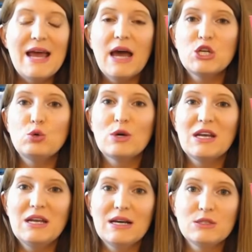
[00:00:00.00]
how to
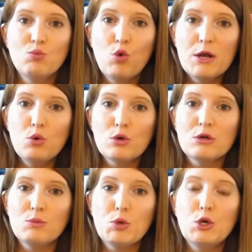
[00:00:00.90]
organize them, what
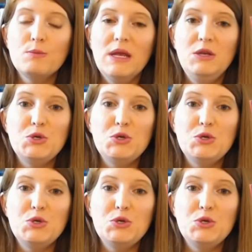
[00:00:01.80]
order to put them in,